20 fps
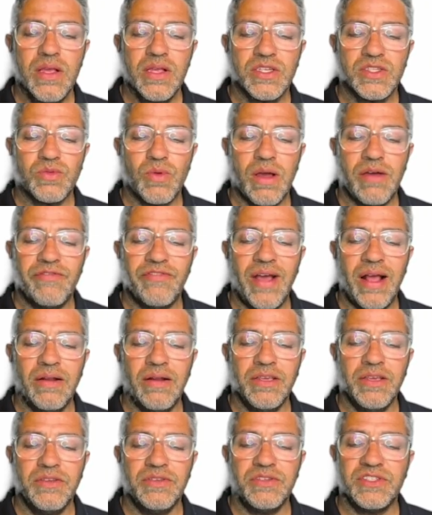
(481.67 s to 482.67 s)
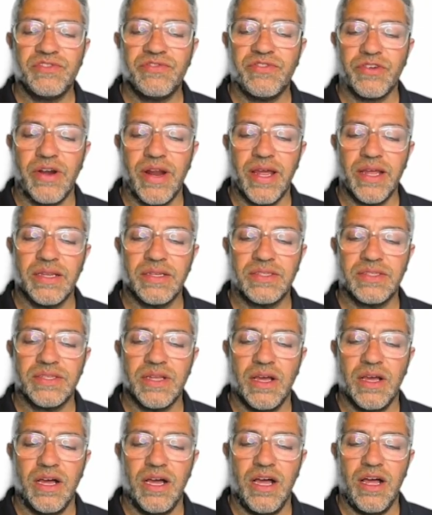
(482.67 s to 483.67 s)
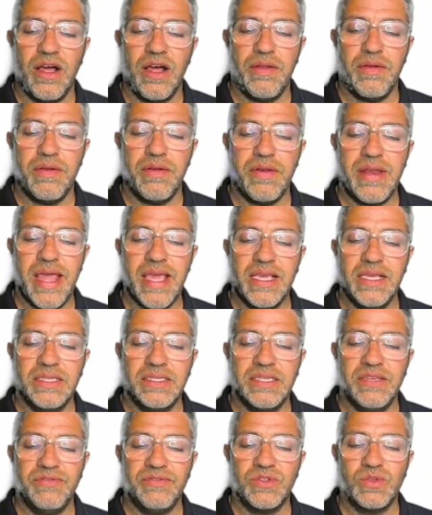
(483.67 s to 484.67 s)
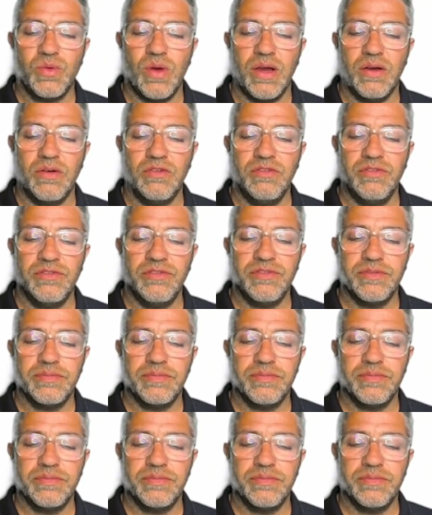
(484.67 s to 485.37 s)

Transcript: So our values for x are negative 12